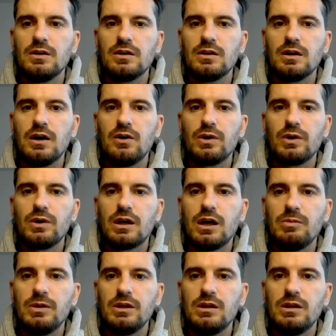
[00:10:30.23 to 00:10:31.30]
Now we come
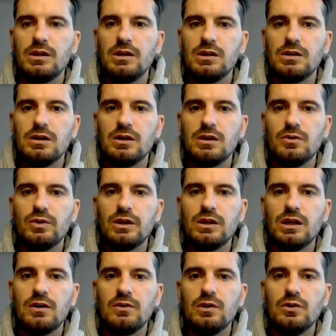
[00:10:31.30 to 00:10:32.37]
in here and we
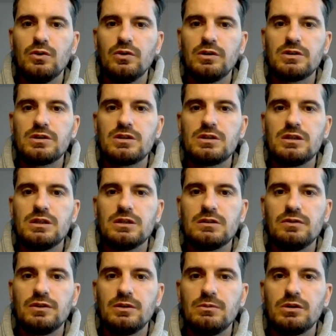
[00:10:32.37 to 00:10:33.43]
download as a
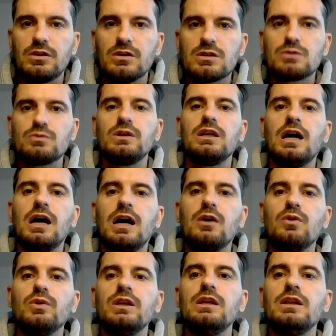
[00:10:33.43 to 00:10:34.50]
CSV because we
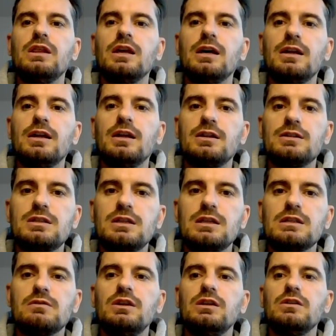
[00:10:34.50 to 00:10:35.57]
need that
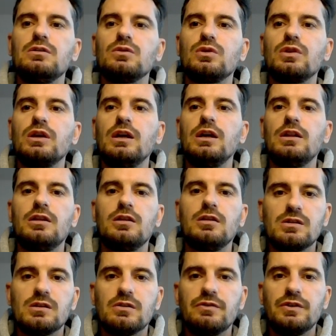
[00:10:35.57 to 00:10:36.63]
CSV to create
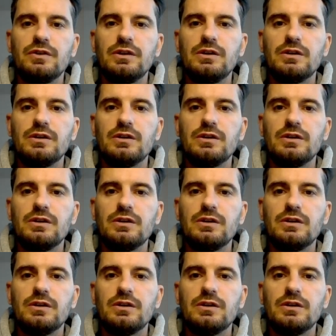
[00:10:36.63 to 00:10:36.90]
the videos,